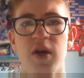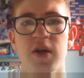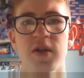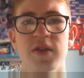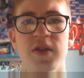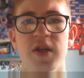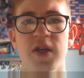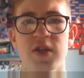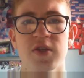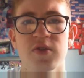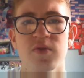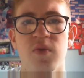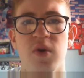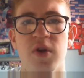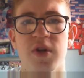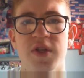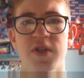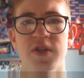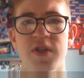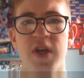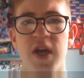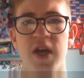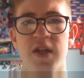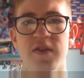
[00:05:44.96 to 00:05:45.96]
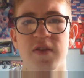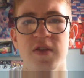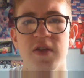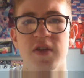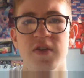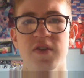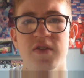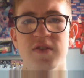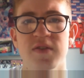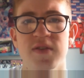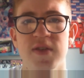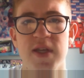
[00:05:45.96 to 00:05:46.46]
This one is getting
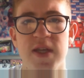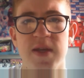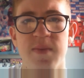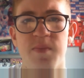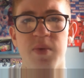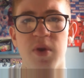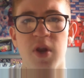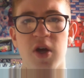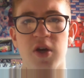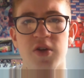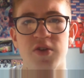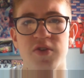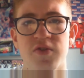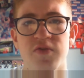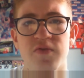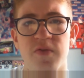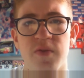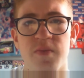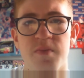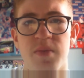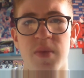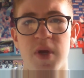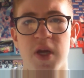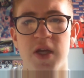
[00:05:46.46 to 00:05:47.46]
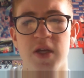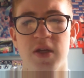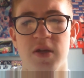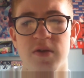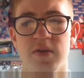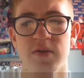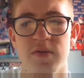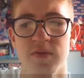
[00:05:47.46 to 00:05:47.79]
a C+ from me.